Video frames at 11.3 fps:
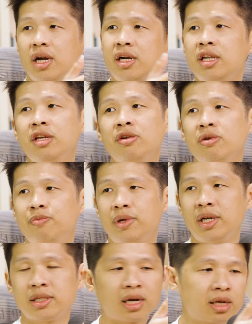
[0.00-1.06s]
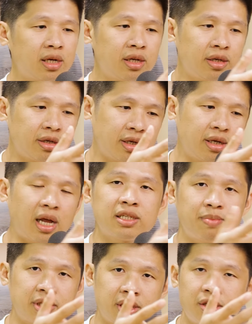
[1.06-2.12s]
And then you'll be the sucker, the
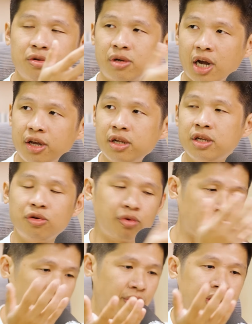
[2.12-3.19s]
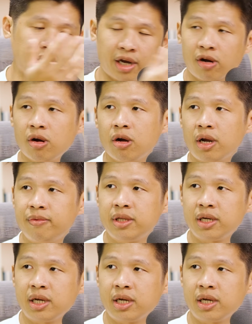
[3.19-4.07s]
last person to get in. You get one that get caught, everything